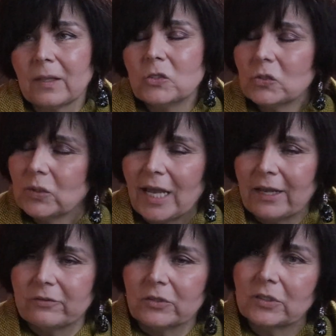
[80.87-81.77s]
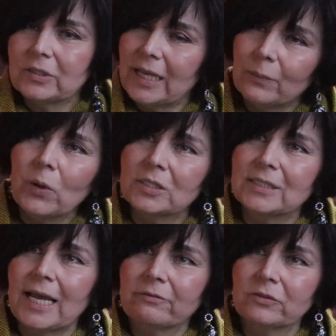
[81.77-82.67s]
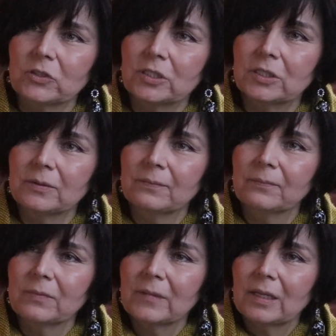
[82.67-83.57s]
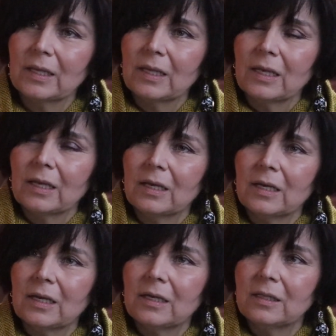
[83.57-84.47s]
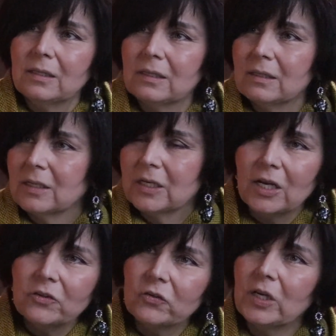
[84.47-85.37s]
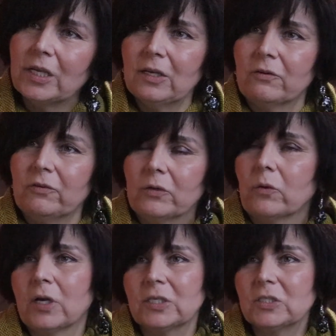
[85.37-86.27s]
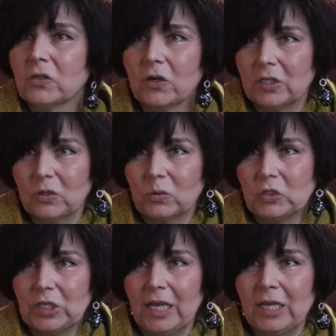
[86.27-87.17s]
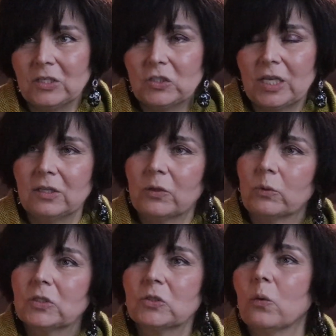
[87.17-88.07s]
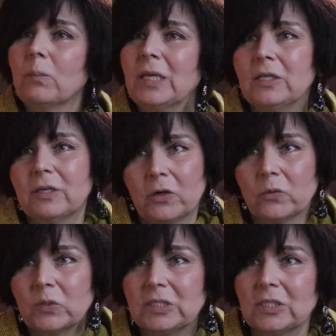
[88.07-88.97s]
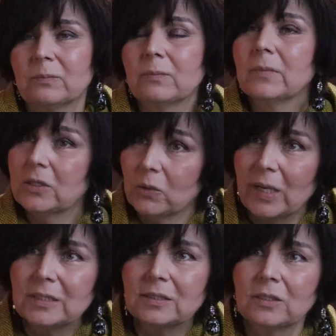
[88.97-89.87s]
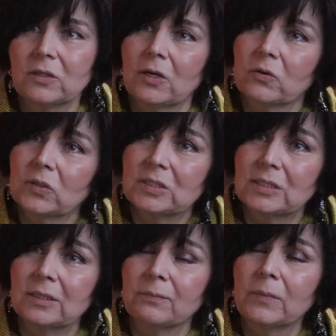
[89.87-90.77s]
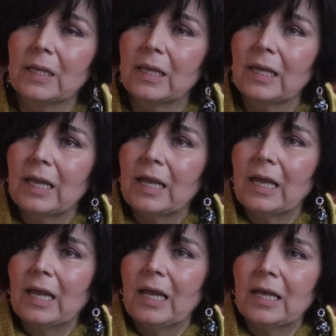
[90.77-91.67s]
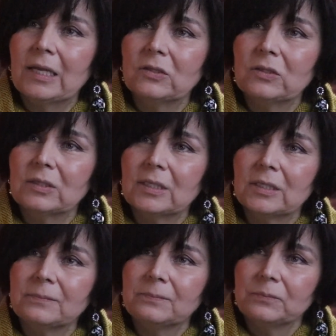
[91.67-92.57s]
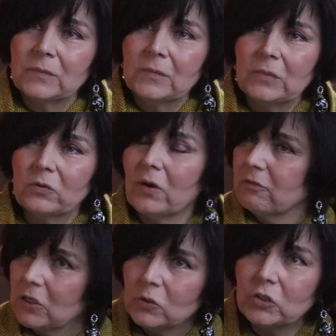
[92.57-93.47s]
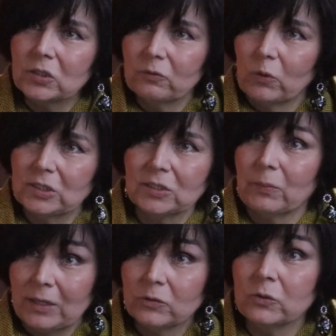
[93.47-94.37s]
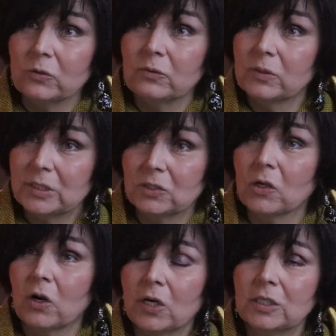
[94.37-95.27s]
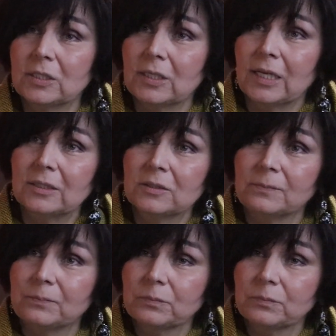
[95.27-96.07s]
soon after, 10 months after, the country of Iran started to change, and there were so many terrorism, domestic terrorism, and the revolution was about to start. And